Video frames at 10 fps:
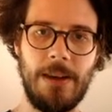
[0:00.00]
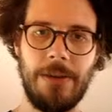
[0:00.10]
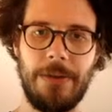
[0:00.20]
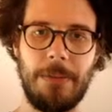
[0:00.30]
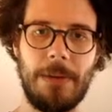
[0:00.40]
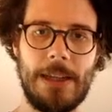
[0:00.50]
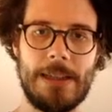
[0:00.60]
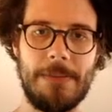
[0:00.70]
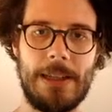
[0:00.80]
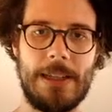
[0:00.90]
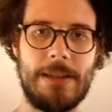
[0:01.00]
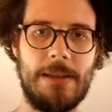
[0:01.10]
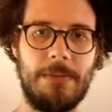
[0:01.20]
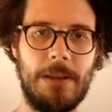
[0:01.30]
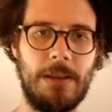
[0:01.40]
Replacement
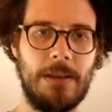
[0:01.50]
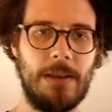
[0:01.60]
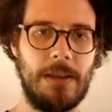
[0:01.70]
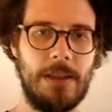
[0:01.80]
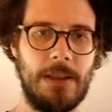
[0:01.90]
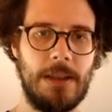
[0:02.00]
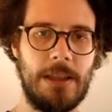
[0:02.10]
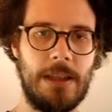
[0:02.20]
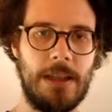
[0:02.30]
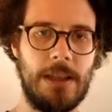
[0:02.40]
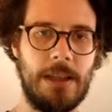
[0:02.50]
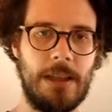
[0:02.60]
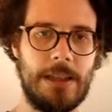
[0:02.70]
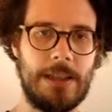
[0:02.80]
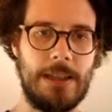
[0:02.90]
example.
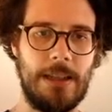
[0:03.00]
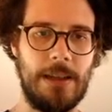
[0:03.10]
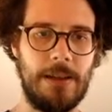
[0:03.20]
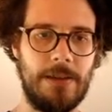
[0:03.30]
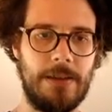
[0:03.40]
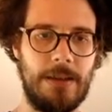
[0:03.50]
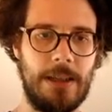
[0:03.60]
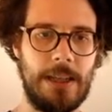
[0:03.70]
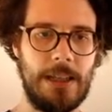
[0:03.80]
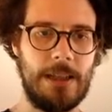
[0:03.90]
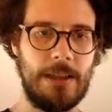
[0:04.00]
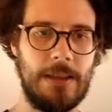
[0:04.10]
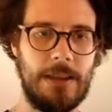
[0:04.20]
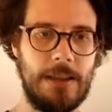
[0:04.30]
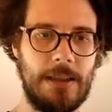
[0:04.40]
Let's see, Control L.
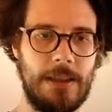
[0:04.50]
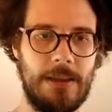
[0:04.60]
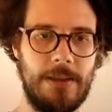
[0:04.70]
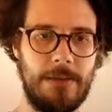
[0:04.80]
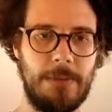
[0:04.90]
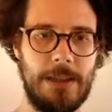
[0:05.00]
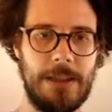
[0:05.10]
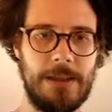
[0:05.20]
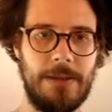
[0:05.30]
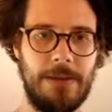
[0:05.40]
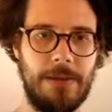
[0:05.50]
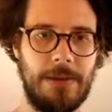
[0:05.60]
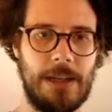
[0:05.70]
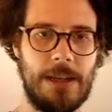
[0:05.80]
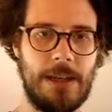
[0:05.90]
Hello, please do,
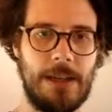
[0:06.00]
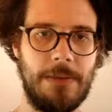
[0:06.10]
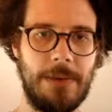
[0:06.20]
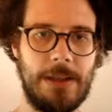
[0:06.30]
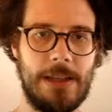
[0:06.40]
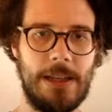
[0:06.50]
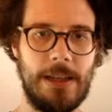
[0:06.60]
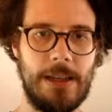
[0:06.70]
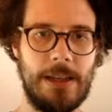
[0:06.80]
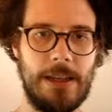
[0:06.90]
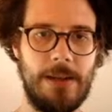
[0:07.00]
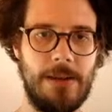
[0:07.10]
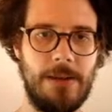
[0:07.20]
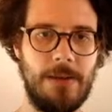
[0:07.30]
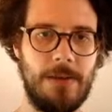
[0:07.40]
and then we say
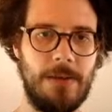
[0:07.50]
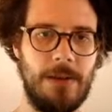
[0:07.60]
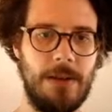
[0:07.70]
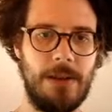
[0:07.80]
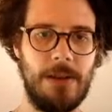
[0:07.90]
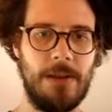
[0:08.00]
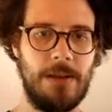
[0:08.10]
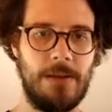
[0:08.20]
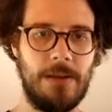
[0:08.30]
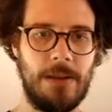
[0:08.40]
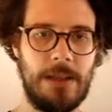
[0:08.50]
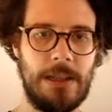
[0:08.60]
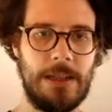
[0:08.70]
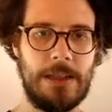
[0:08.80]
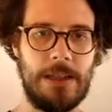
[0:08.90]
hello, or
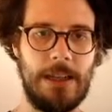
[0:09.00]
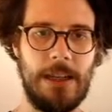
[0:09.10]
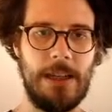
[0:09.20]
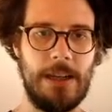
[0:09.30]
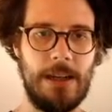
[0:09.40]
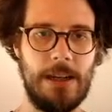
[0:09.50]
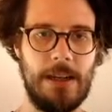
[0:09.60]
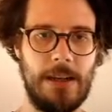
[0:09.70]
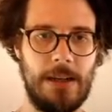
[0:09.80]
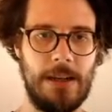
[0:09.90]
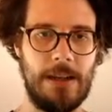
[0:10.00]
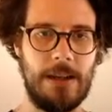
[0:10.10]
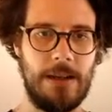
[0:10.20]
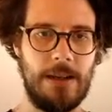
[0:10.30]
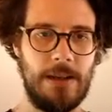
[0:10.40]
say in.
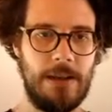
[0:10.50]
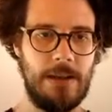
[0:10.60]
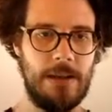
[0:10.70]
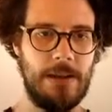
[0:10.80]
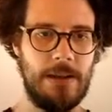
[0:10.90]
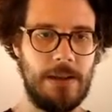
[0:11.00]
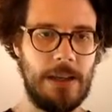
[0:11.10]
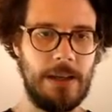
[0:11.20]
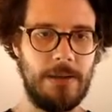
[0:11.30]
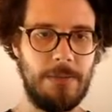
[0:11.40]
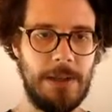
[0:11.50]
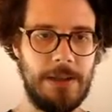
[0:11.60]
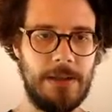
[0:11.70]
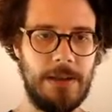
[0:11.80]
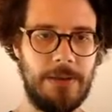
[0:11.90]
Hello, please
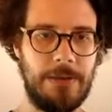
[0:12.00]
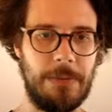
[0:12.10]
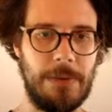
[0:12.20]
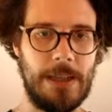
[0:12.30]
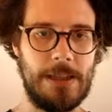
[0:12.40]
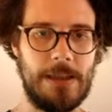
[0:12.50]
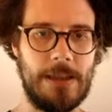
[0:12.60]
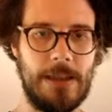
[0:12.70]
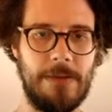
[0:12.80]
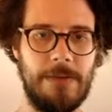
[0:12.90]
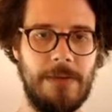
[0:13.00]
do not replace stuff